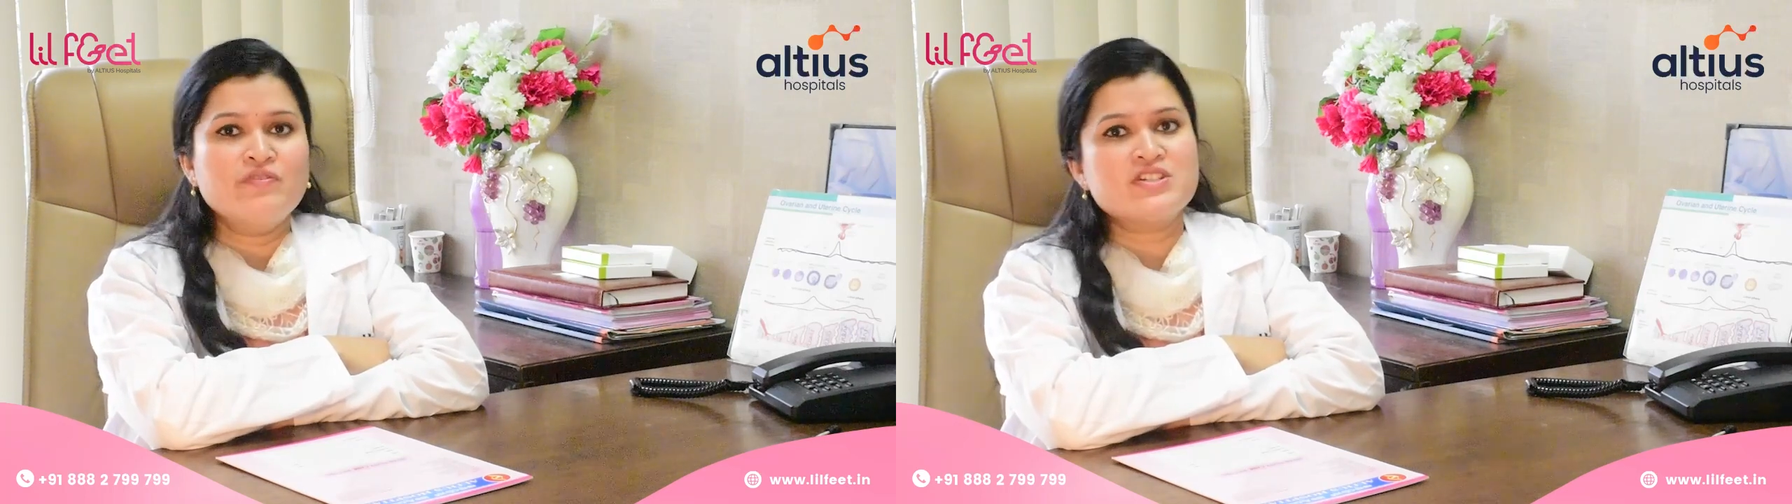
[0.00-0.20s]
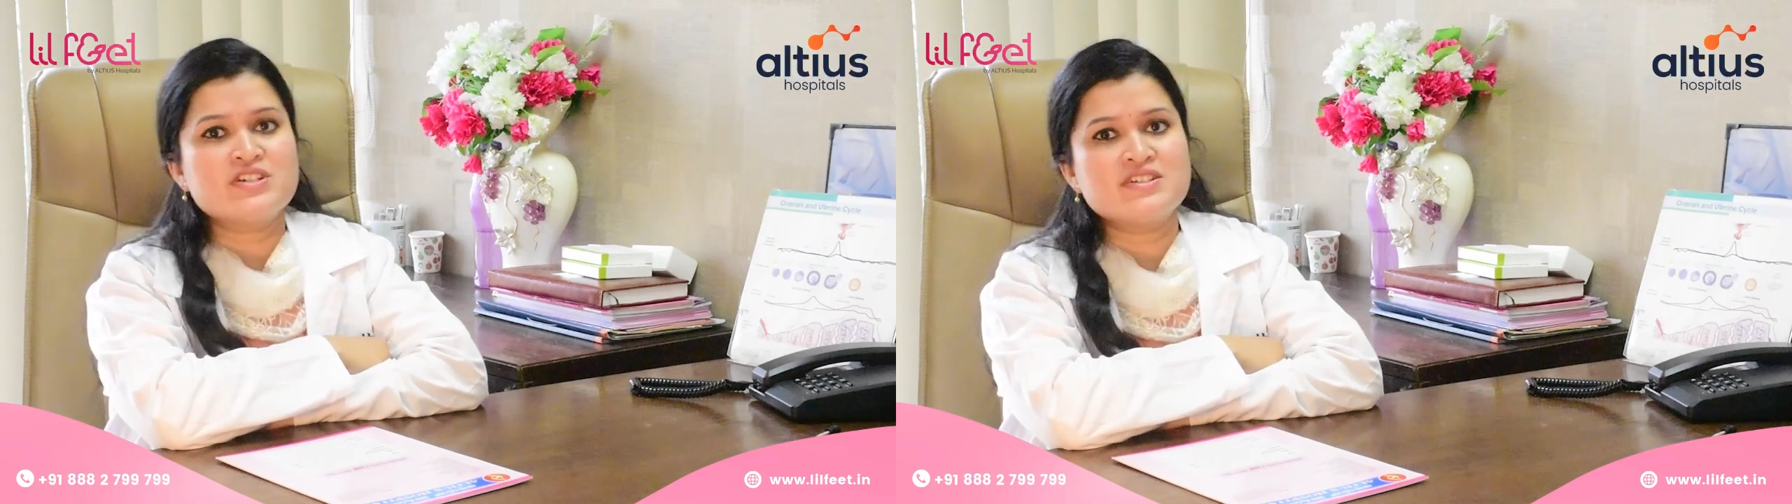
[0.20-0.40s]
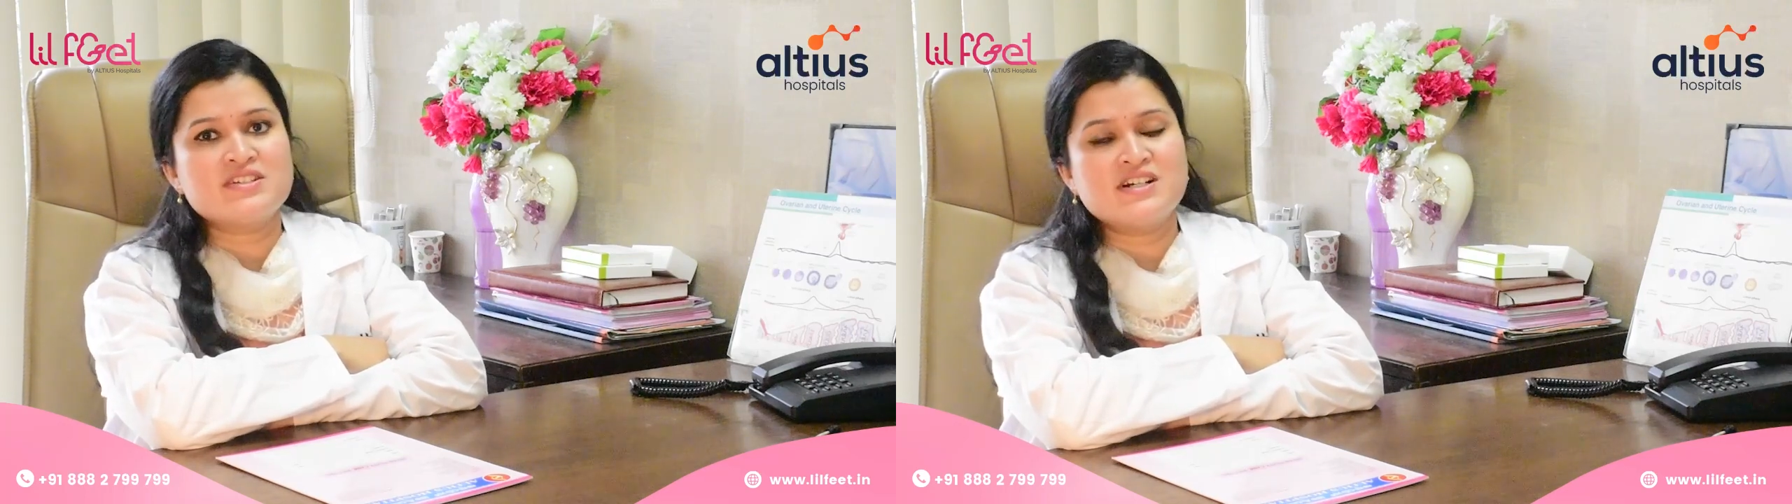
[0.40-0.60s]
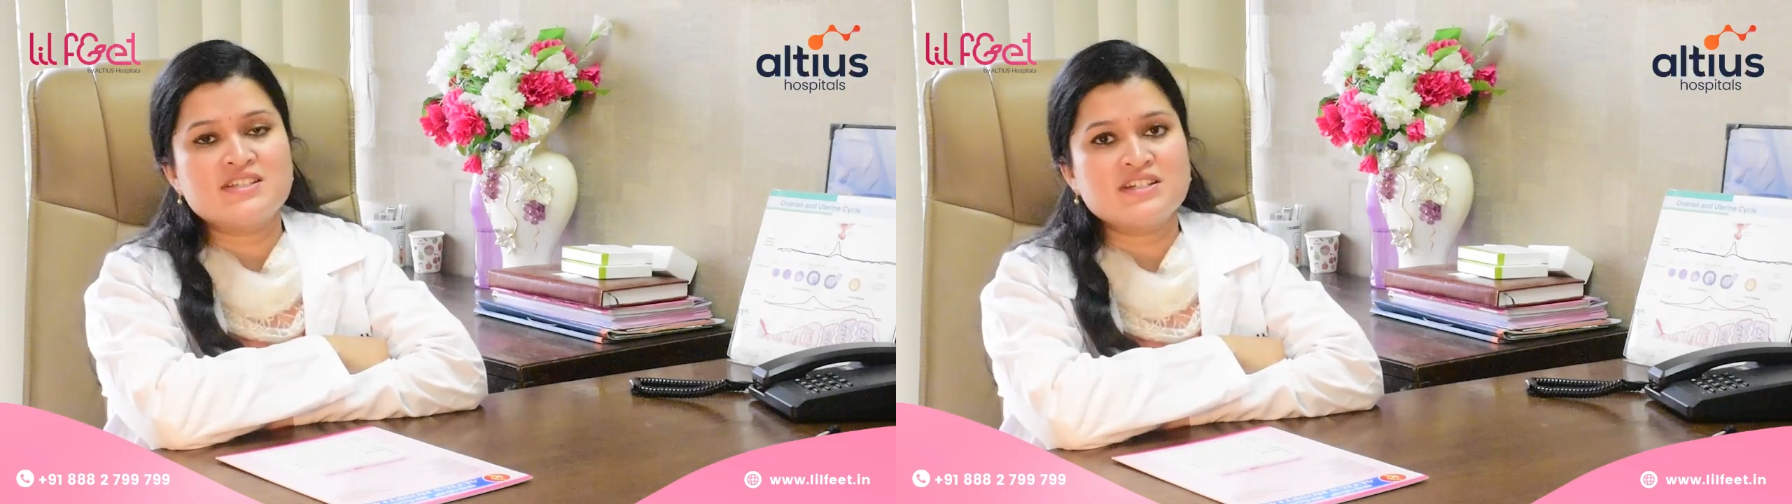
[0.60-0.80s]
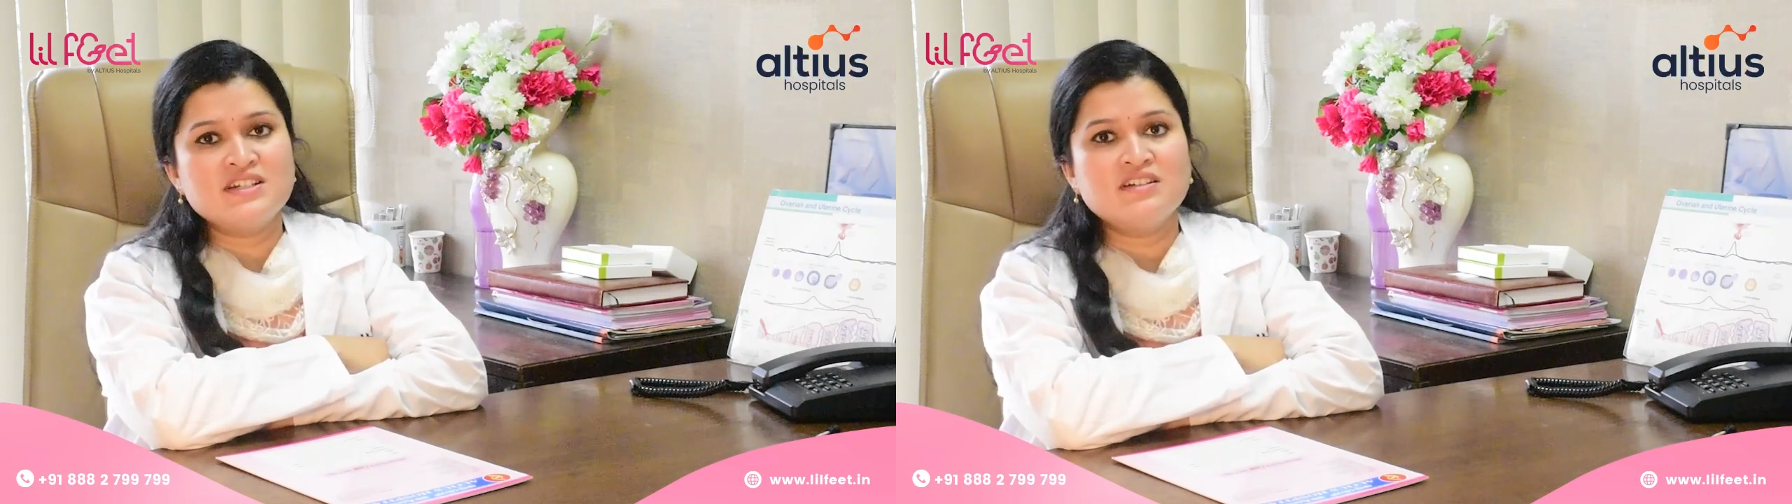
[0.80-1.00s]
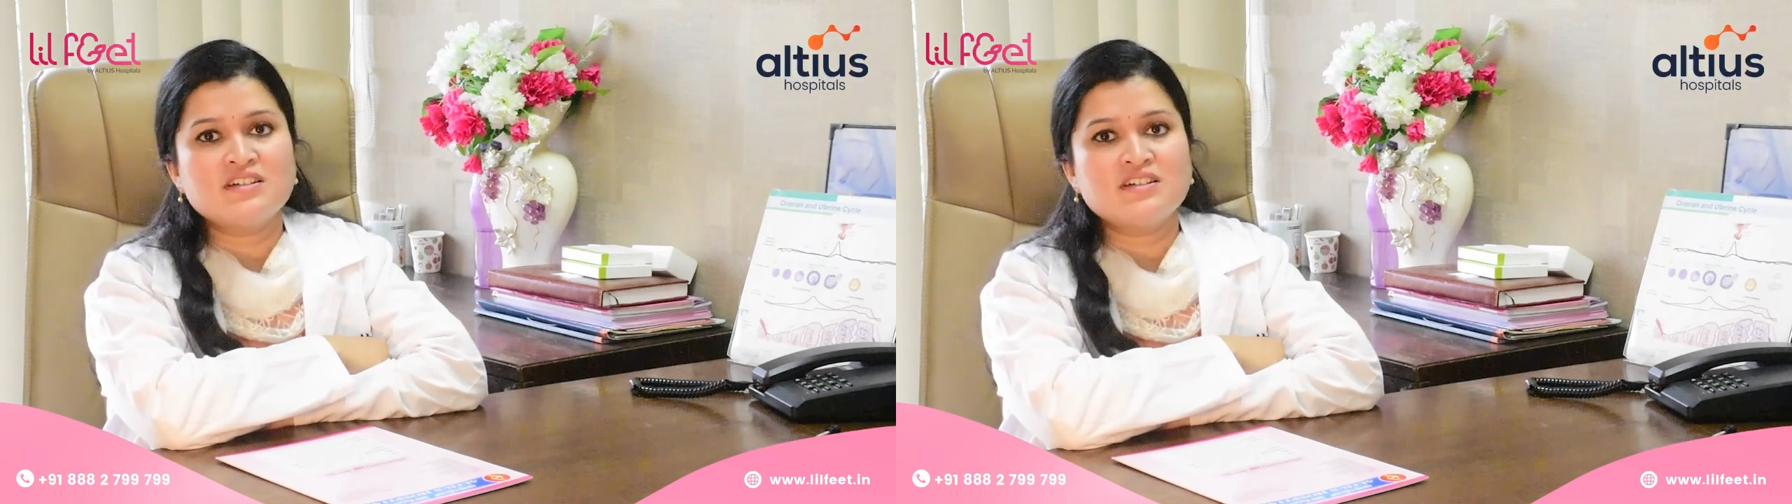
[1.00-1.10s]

which results in